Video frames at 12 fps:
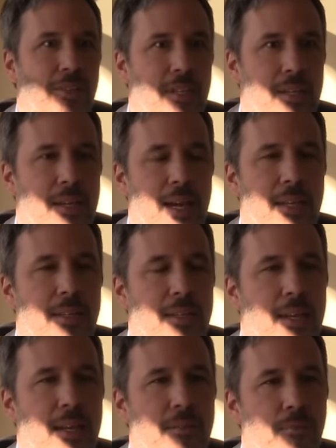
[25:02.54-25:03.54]
Okay, I
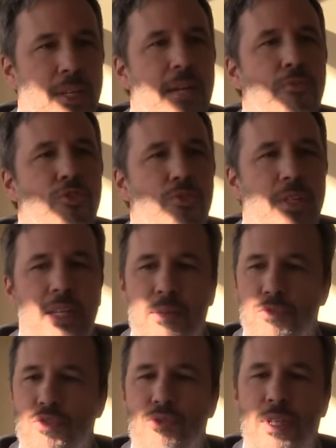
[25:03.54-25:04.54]
need. I, when I'm shooting,
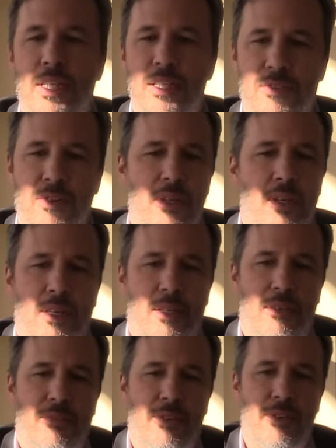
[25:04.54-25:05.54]
I'm shooting. It's very uh,
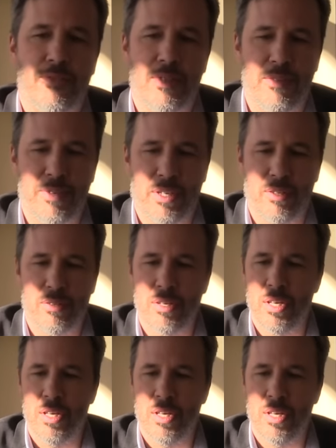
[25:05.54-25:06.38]
it's very difficult.